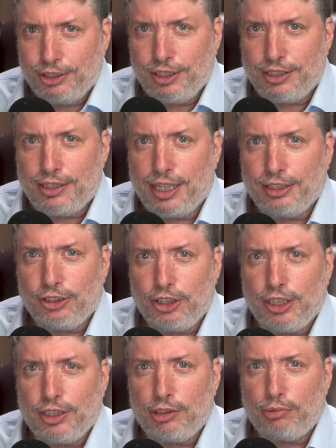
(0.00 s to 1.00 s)
just like
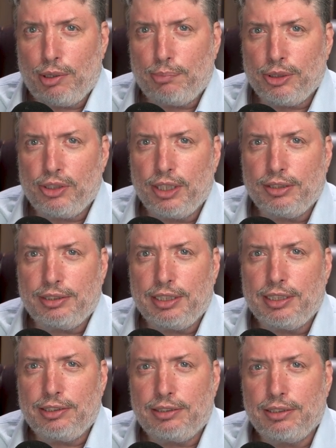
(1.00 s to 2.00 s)
Jesus represents
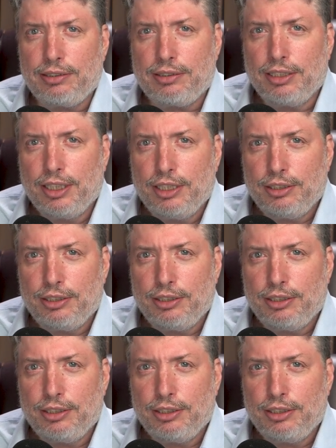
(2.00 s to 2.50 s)
innocence